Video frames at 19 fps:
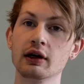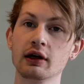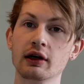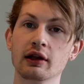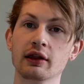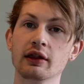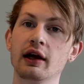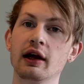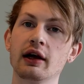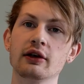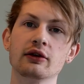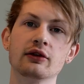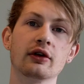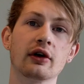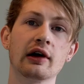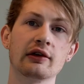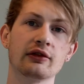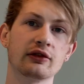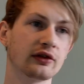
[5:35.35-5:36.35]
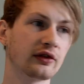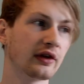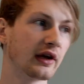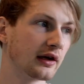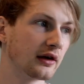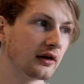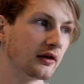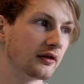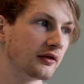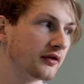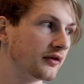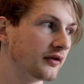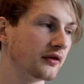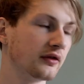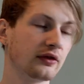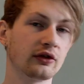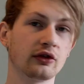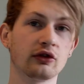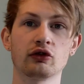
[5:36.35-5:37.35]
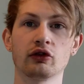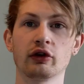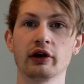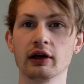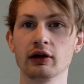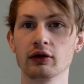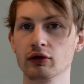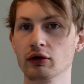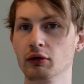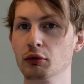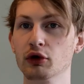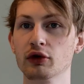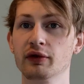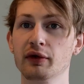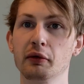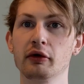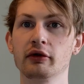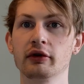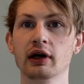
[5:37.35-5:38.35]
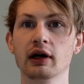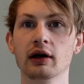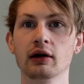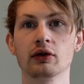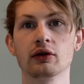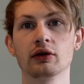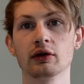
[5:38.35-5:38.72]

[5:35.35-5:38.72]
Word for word: in that you don't have to take off strings or move them around